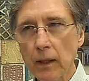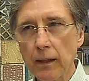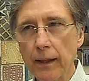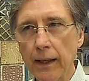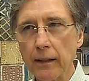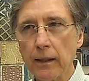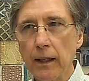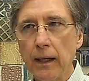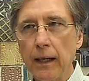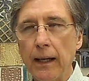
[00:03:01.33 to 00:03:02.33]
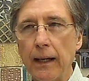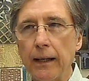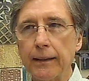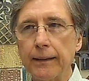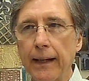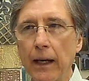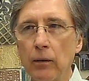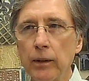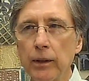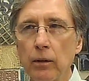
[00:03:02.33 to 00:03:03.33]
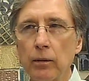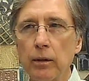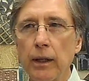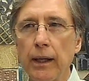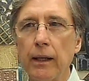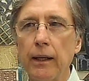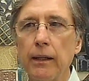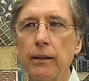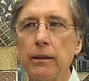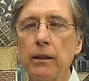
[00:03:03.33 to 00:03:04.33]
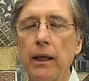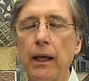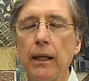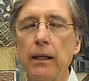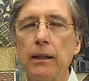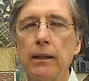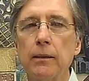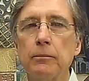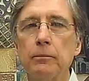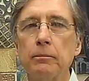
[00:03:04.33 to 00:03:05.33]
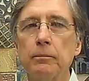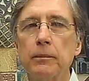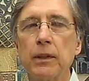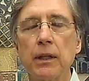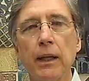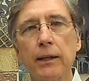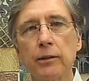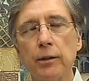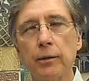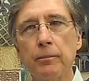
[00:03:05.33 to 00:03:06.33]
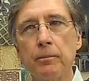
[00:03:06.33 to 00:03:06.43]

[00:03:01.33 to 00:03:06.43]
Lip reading: that a gallery owner and a collector,